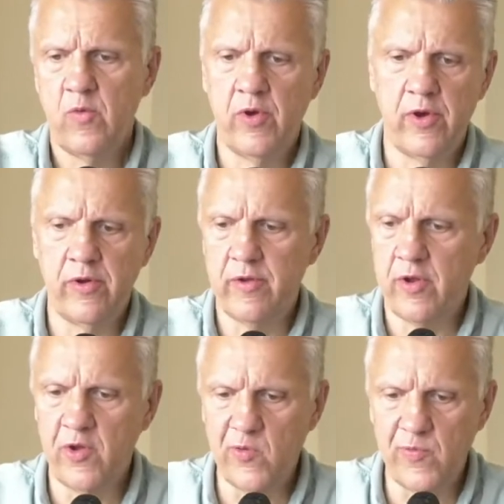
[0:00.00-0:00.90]
where you
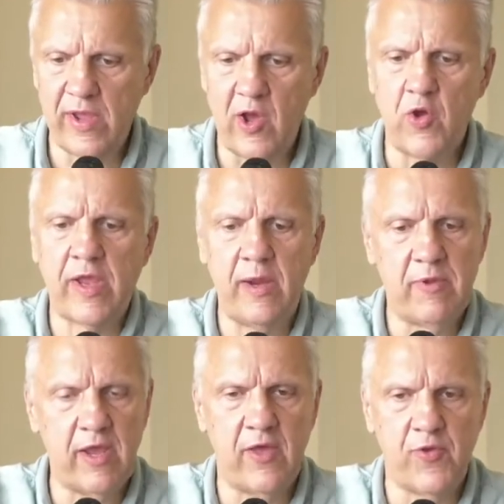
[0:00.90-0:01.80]
know they all came
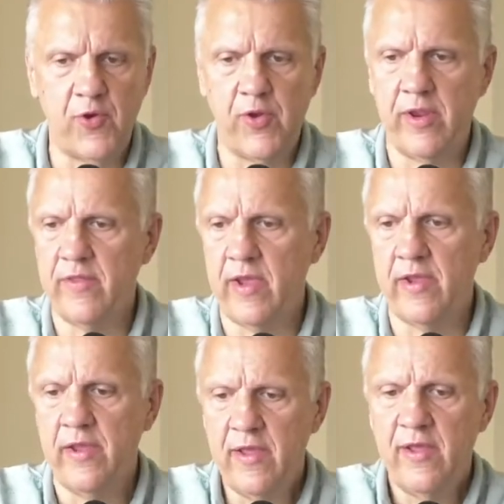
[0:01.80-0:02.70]
together and they